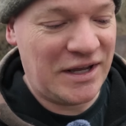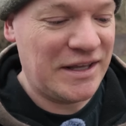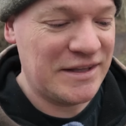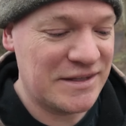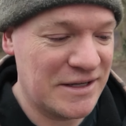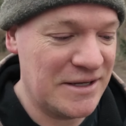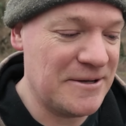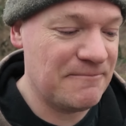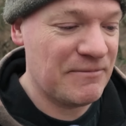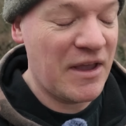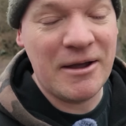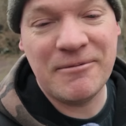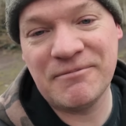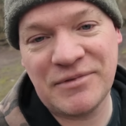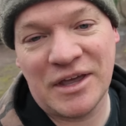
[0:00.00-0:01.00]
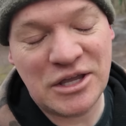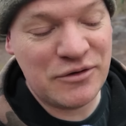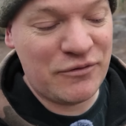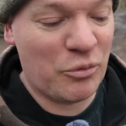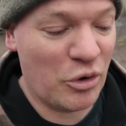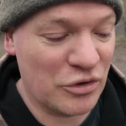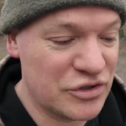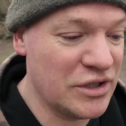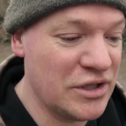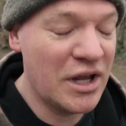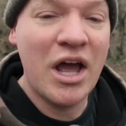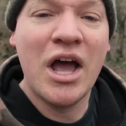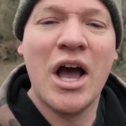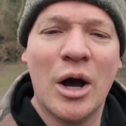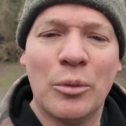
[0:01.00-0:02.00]
And yeah, thank you for watching,
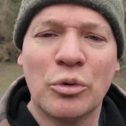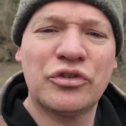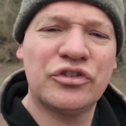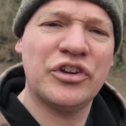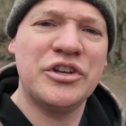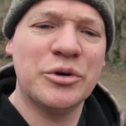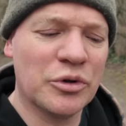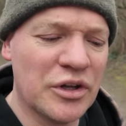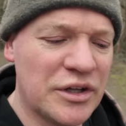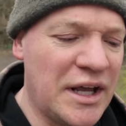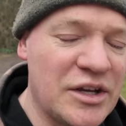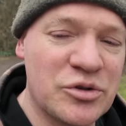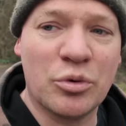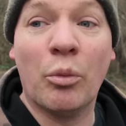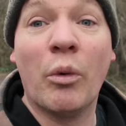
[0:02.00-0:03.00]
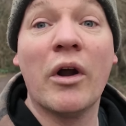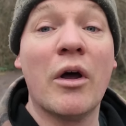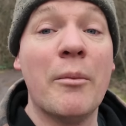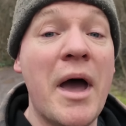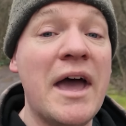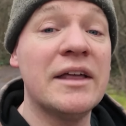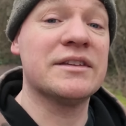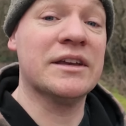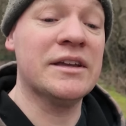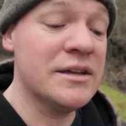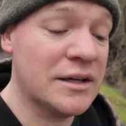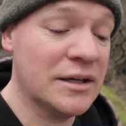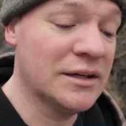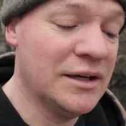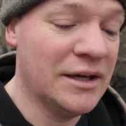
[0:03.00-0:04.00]
and we'll see you on the next one, where I'm heading
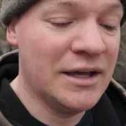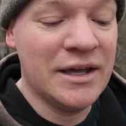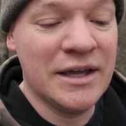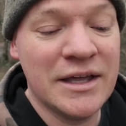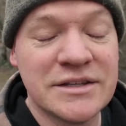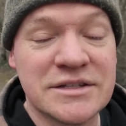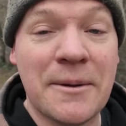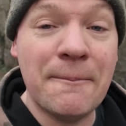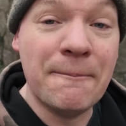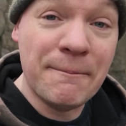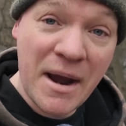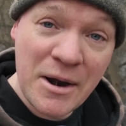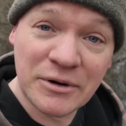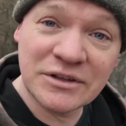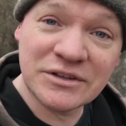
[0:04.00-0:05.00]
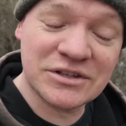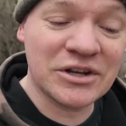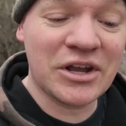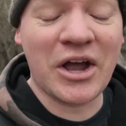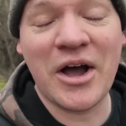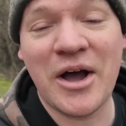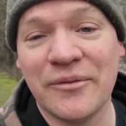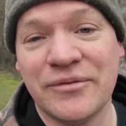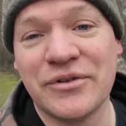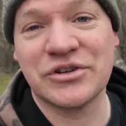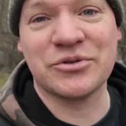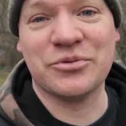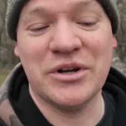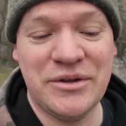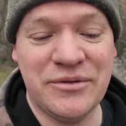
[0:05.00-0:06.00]
to Merrington Carp
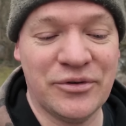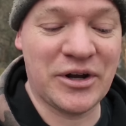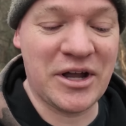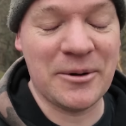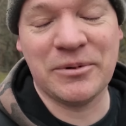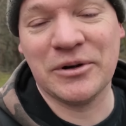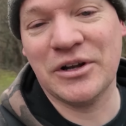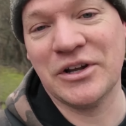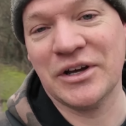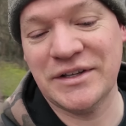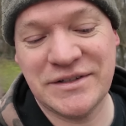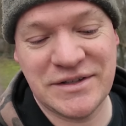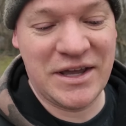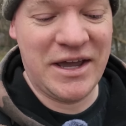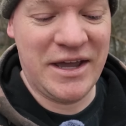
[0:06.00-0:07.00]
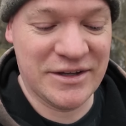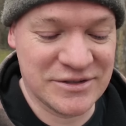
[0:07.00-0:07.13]
Fishery for a couple of nights there.